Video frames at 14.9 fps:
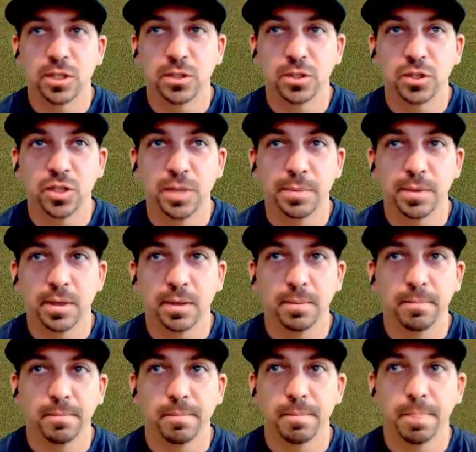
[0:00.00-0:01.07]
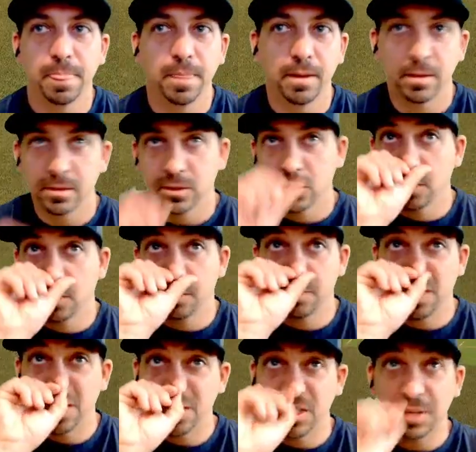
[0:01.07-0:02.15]
the chipping. So
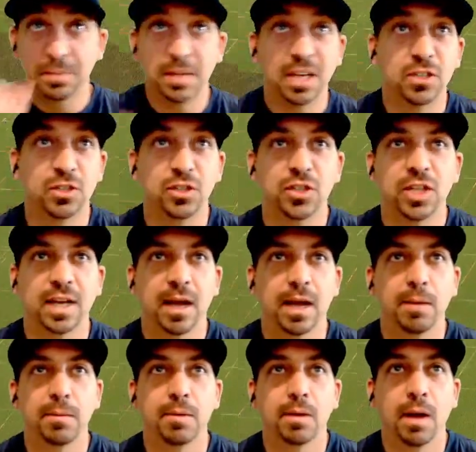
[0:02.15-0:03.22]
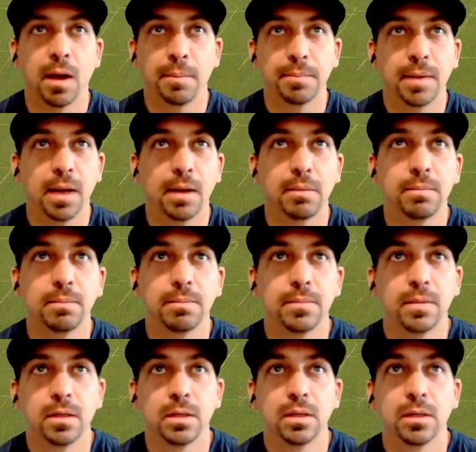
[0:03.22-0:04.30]
the chips actually check up now.
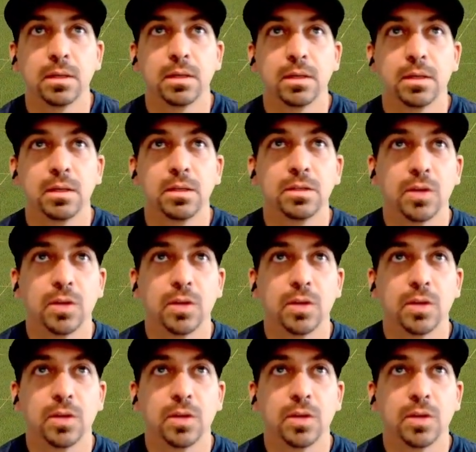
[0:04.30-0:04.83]
So